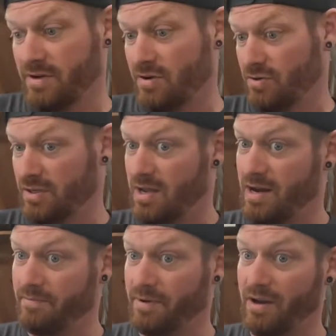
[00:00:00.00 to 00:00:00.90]
use a lot
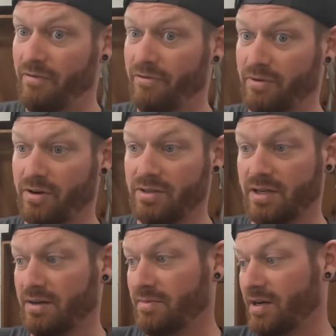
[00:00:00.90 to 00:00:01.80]
of beef, and we use it
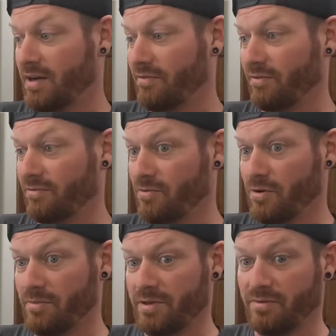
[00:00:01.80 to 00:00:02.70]
in many different
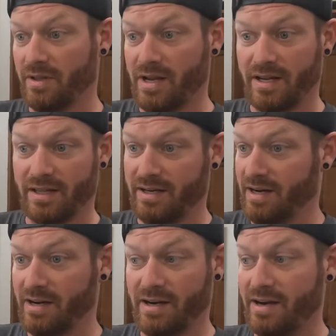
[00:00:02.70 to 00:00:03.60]
forms, and we like the
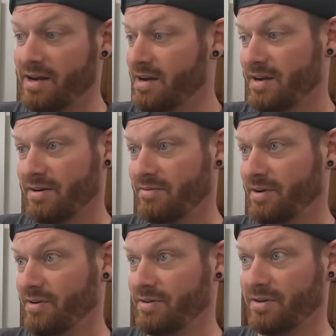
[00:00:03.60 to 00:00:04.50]
dairy. We
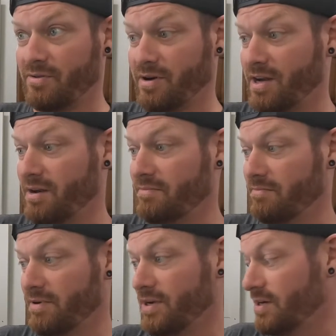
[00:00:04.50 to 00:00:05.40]
use cream,
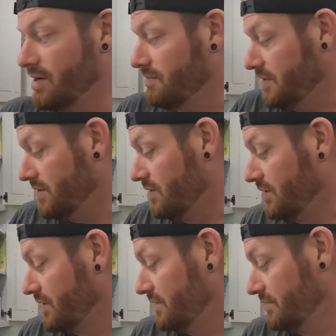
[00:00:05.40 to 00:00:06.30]
butter,
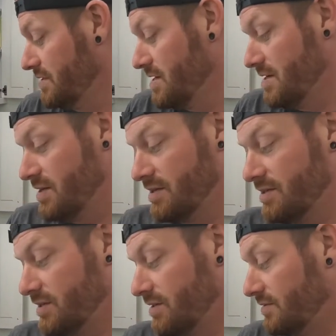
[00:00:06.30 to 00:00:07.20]
milk.
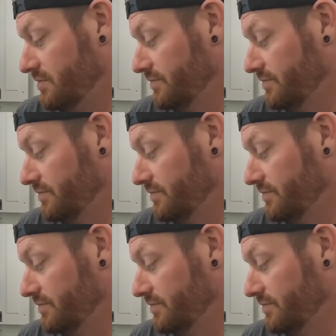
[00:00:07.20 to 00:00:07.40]
So